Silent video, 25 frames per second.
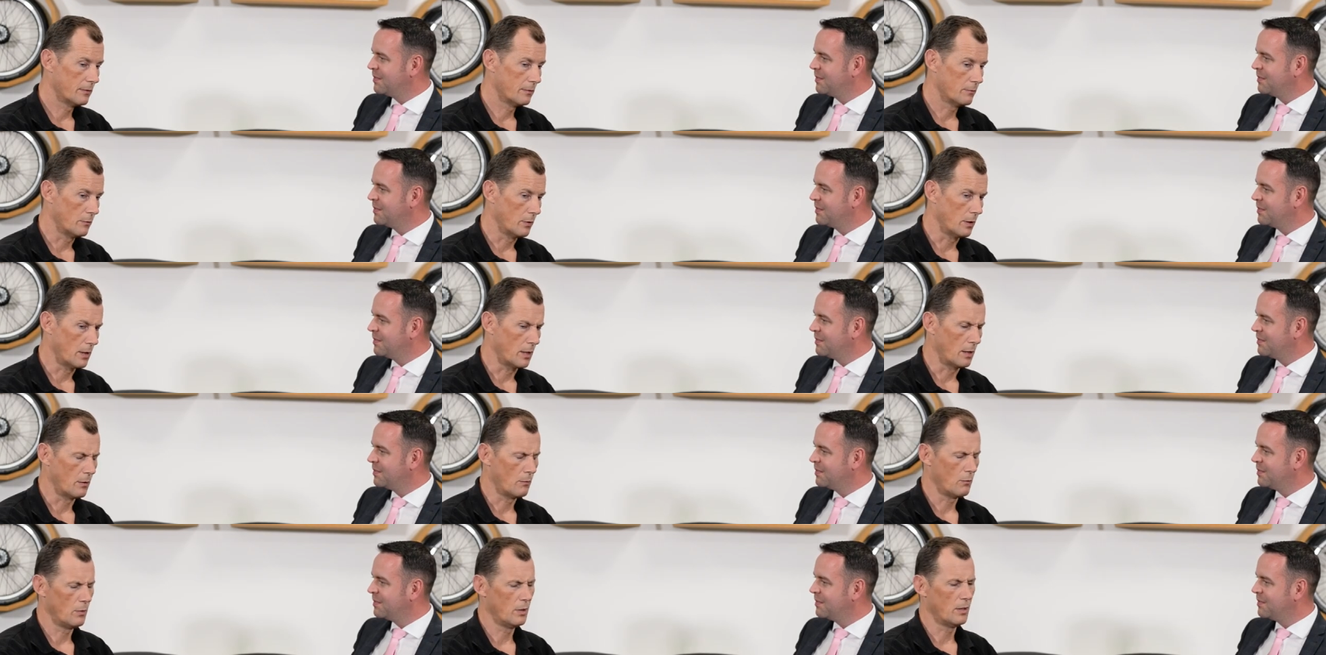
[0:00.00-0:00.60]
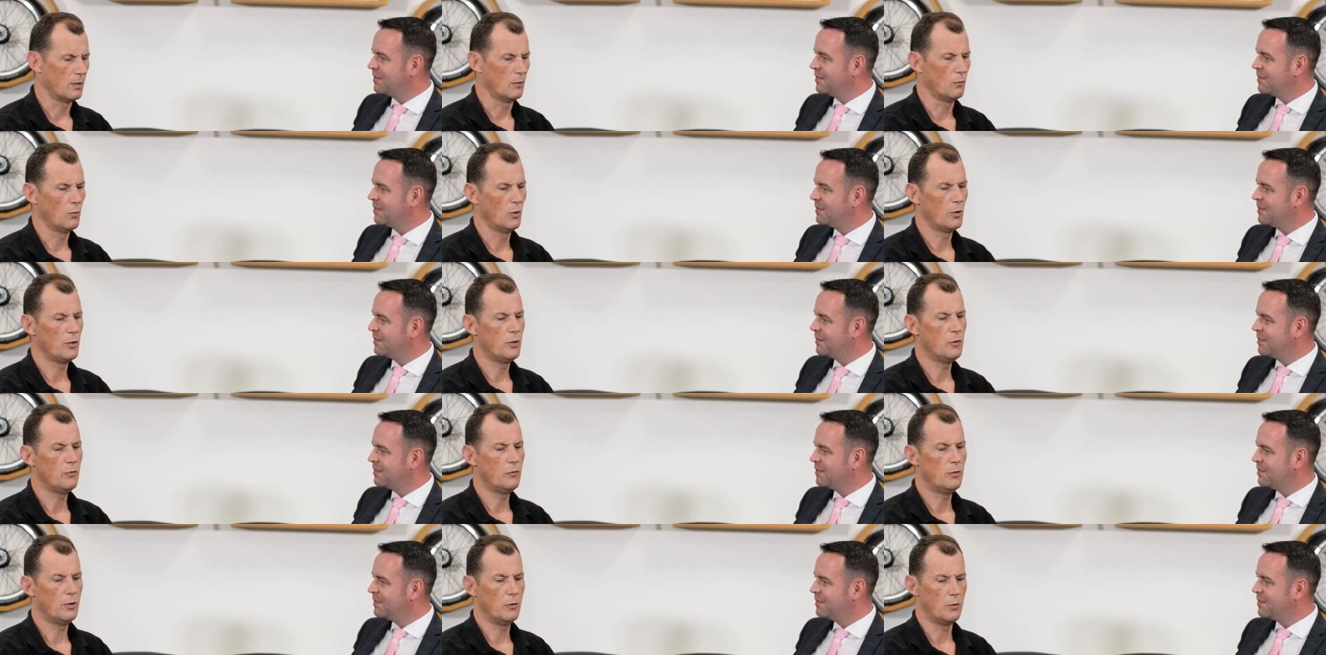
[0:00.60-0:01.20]
Speaker 1: were like, "Will, what
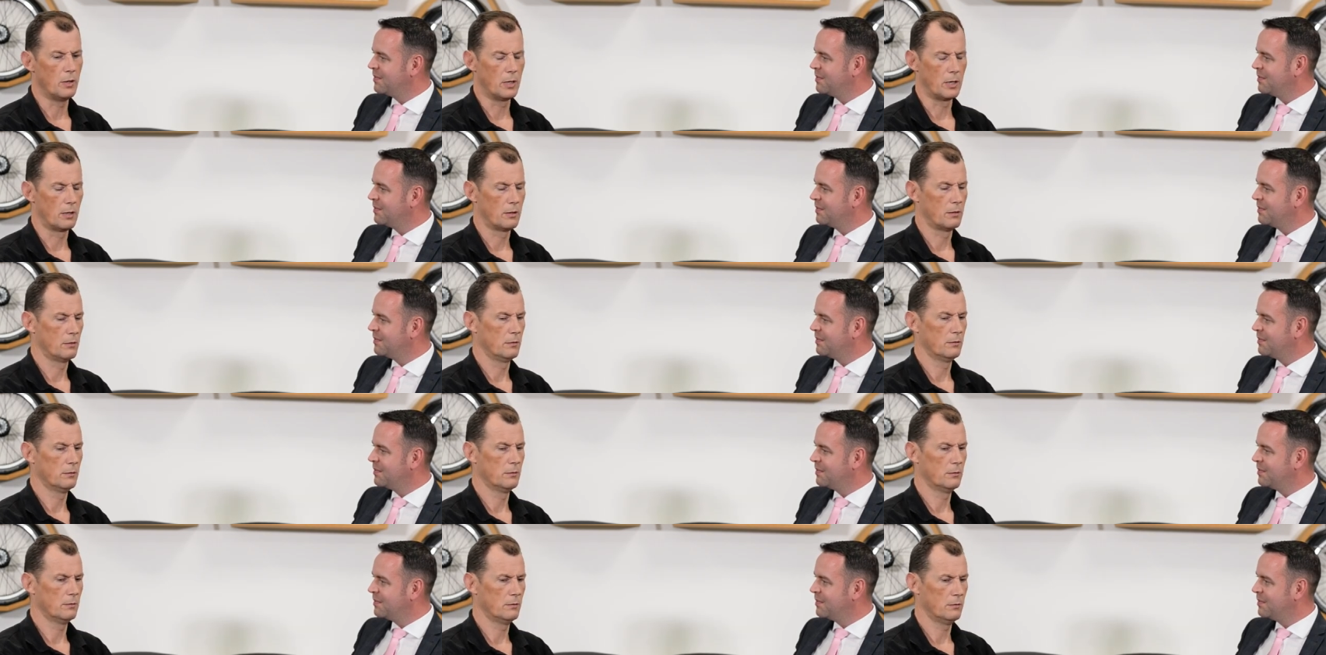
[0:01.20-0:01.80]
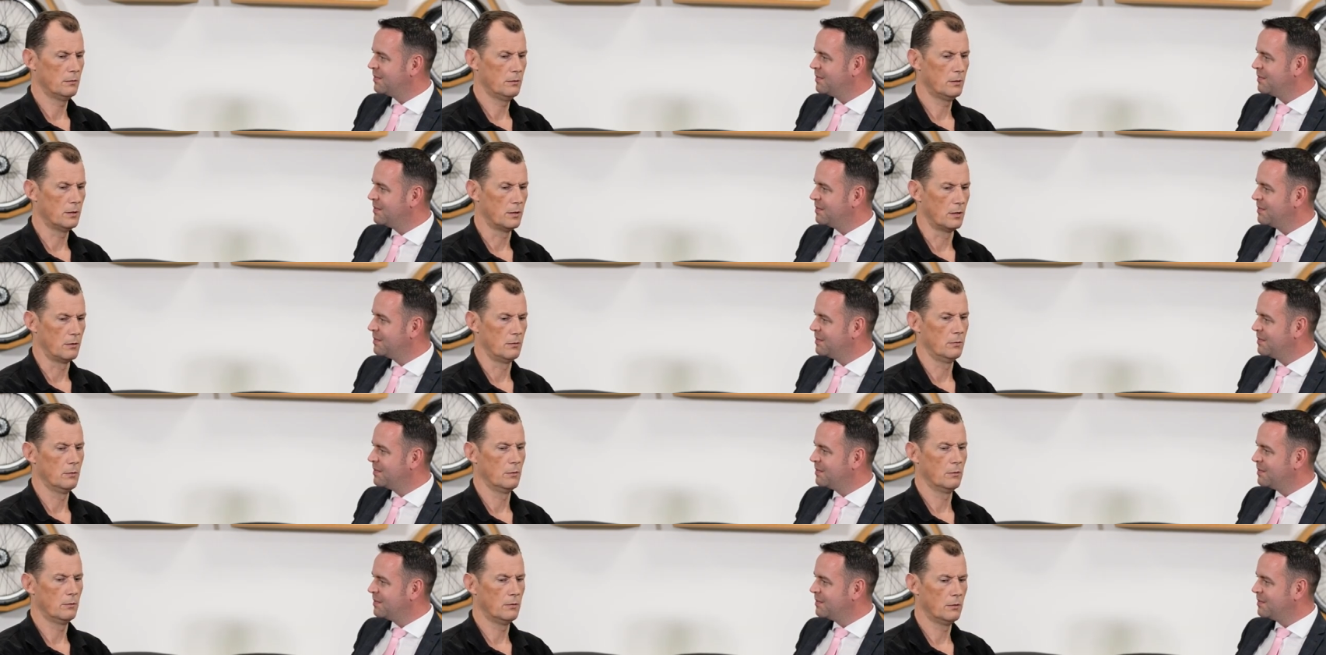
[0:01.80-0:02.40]
are you doing? You know,
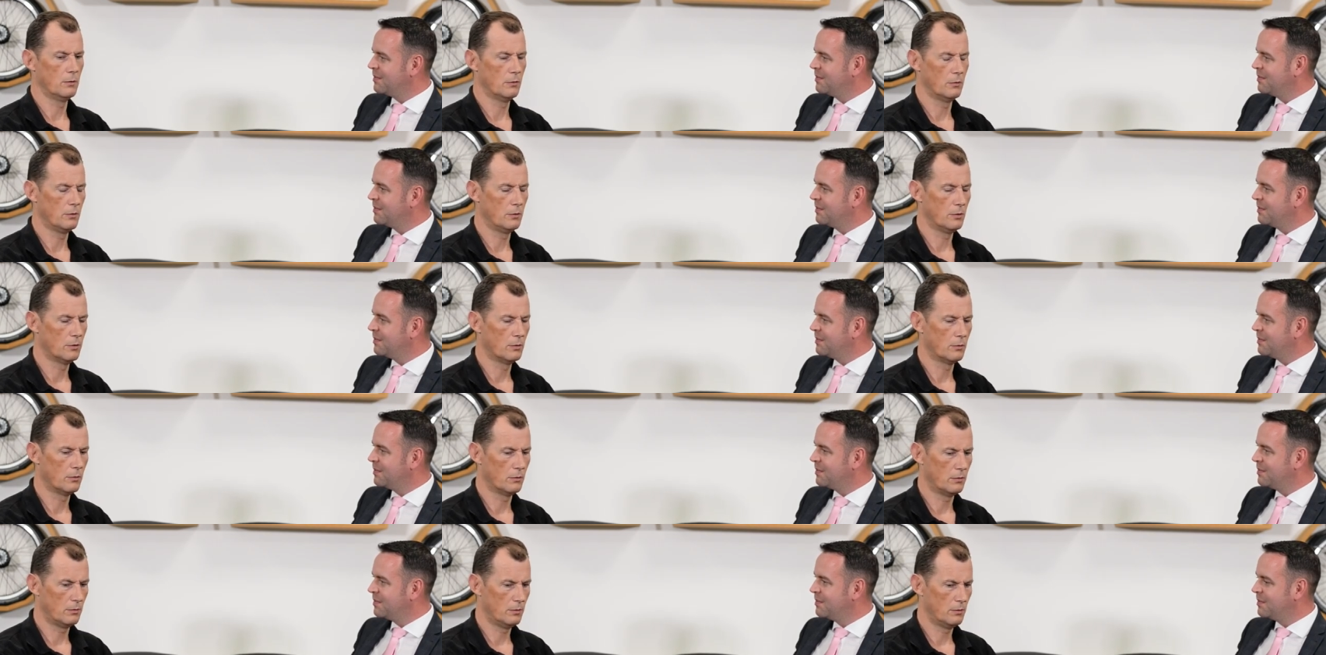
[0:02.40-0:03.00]
you're you're you're